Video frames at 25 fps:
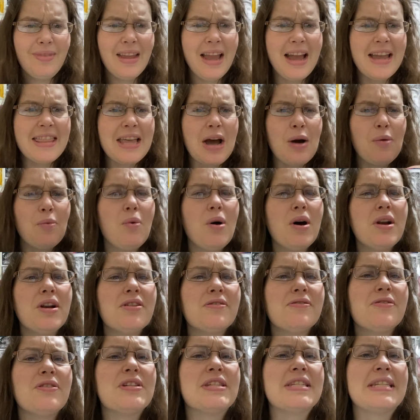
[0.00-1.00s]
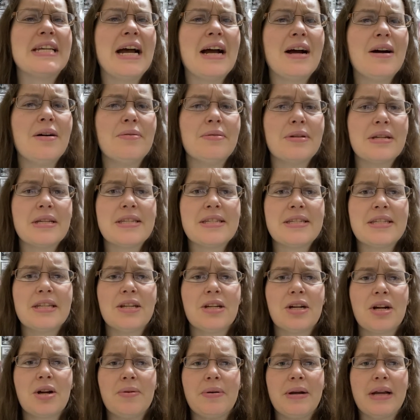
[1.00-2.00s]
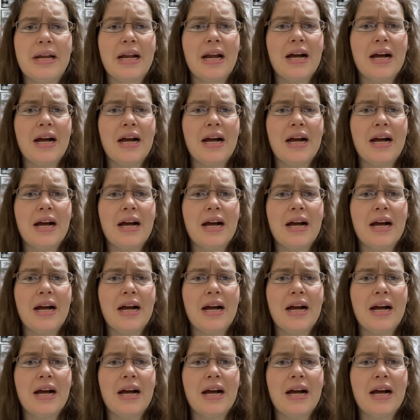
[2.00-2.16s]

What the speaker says: And that wonderful sound is still going